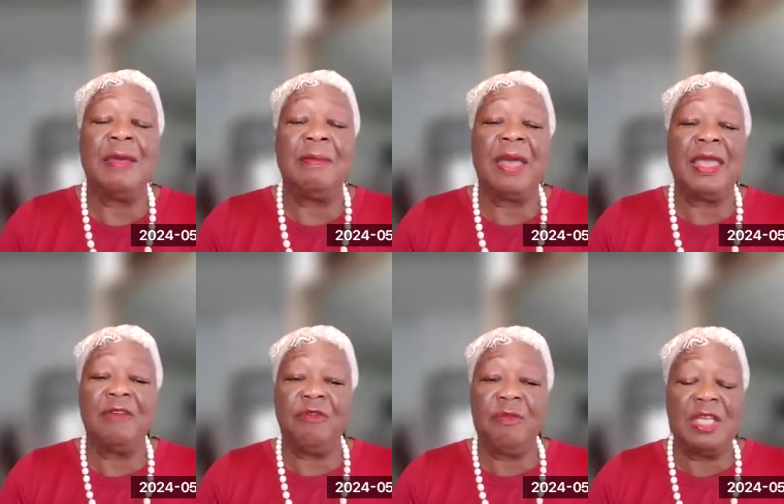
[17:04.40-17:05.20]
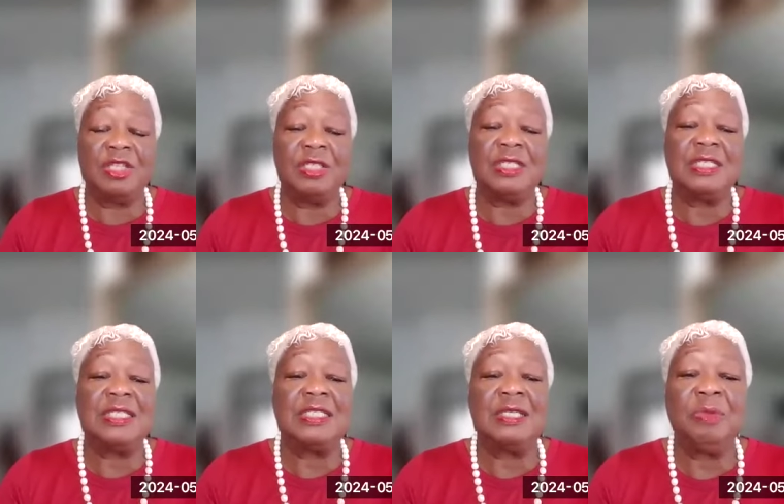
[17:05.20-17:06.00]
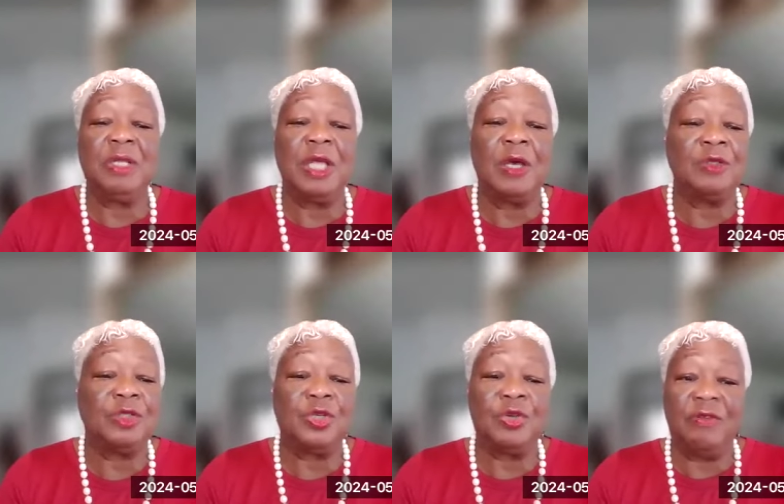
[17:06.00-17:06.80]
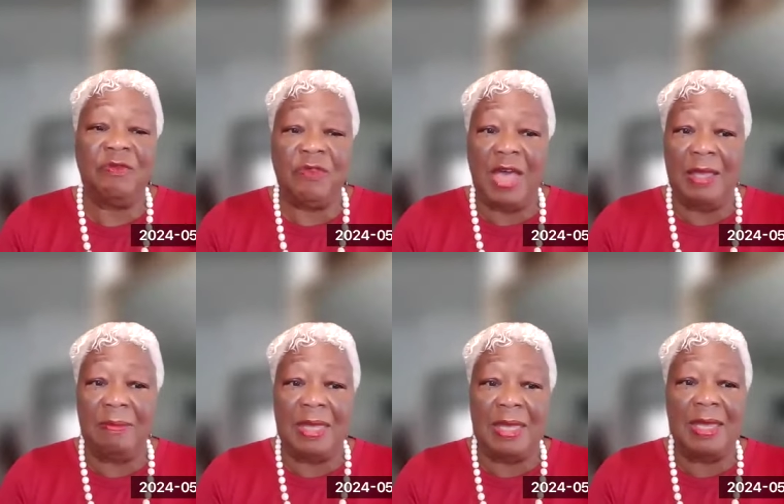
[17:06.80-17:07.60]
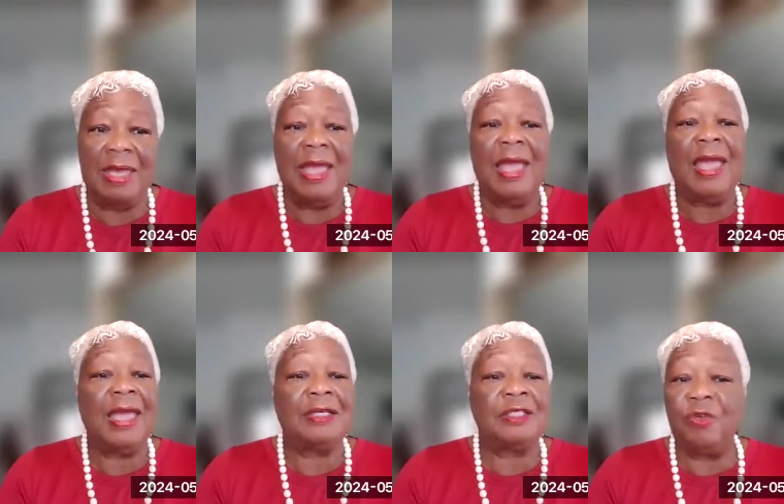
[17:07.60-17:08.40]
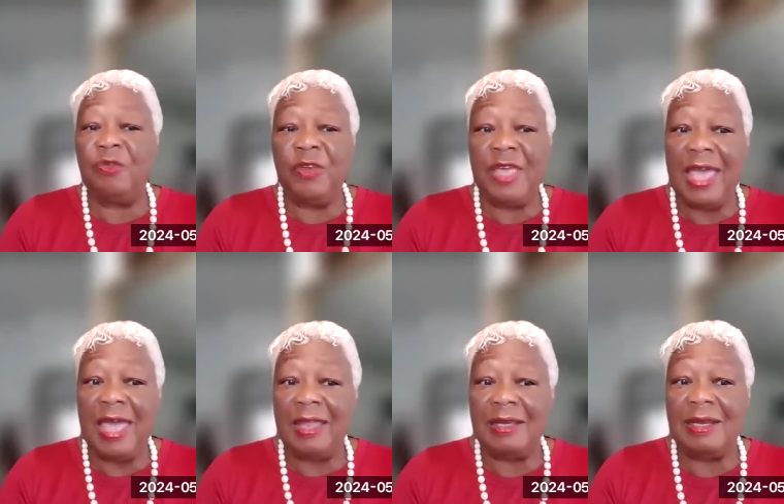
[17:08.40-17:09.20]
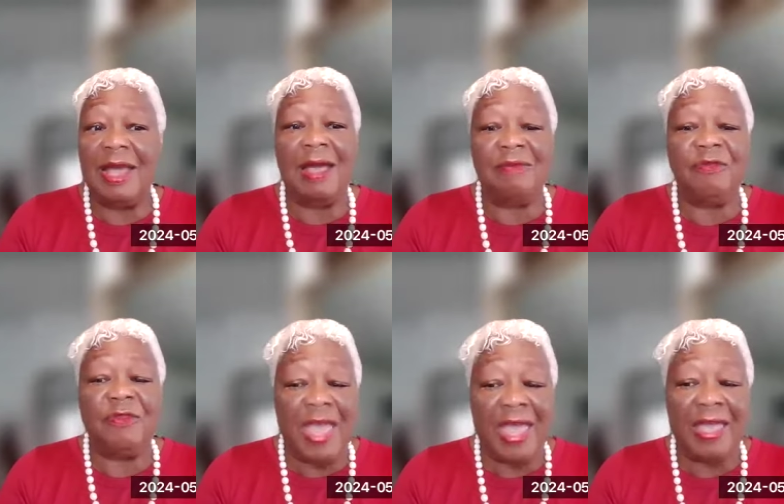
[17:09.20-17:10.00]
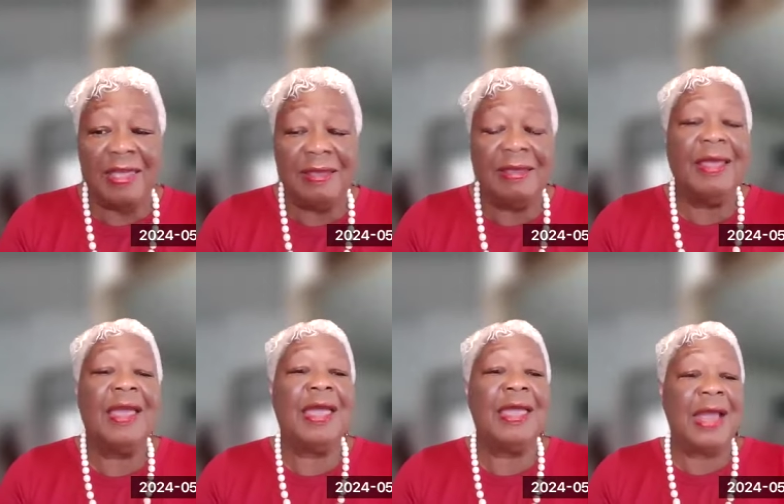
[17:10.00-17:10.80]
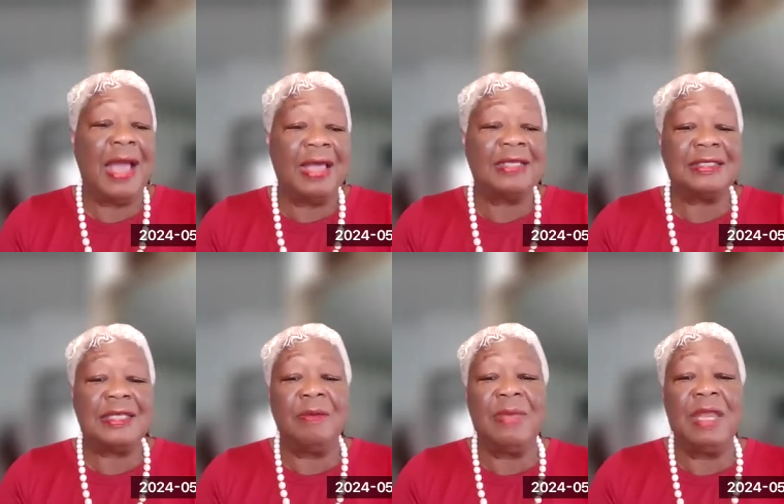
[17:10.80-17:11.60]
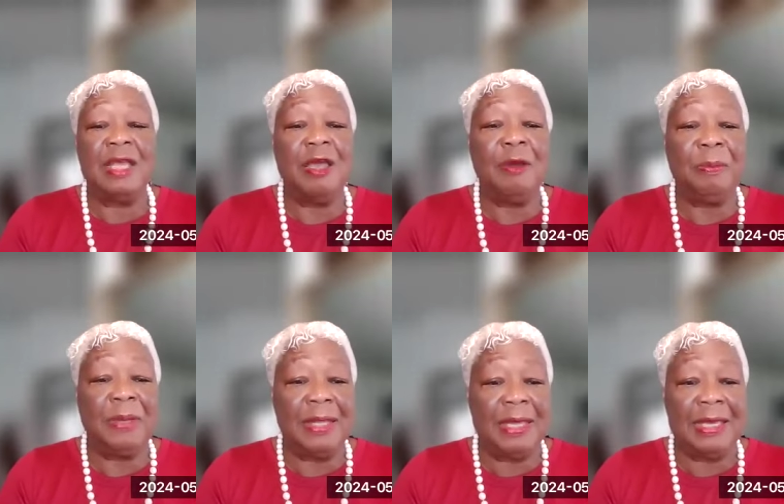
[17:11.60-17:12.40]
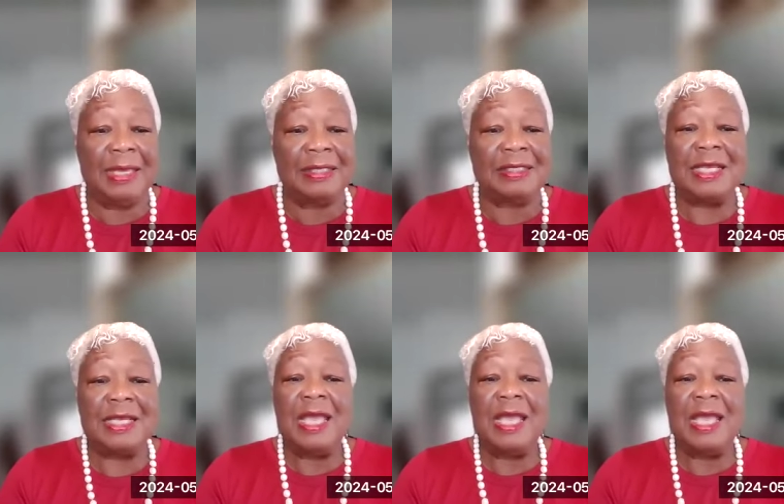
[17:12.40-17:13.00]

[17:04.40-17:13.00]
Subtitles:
and my information is listed below so you can find me. And don't forget, I'm Faye, and I sell Medicare plans,